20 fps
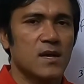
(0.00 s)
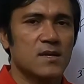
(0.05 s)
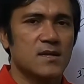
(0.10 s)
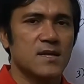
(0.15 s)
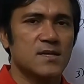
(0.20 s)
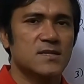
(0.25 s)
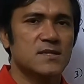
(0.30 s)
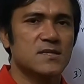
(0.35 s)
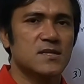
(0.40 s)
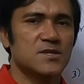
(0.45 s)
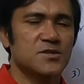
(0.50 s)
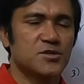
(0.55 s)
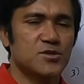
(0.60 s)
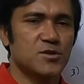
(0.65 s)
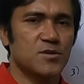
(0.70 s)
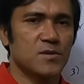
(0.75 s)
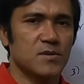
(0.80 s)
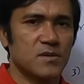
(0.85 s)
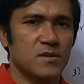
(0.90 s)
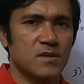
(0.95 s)
This is a
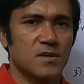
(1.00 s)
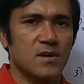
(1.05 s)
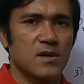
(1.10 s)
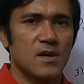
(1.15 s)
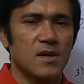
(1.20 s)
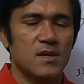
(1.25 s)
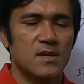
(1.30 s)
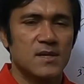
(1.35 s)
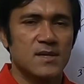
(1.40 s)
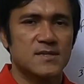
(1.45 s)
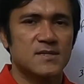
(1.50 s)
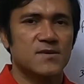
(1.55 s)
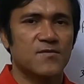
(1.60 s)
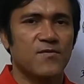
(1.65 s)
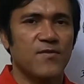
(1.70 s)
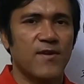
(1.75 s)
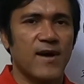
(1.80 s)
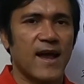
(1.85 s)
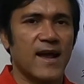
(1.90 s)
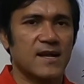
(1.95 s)
truth. This is
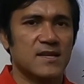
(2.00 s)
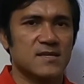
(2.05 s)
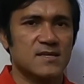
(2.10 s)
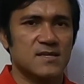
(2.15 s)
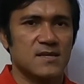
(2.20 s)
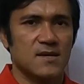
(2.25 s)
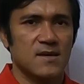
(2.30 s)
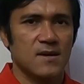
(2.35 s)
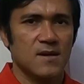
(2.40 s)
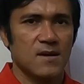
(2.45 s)
a facts.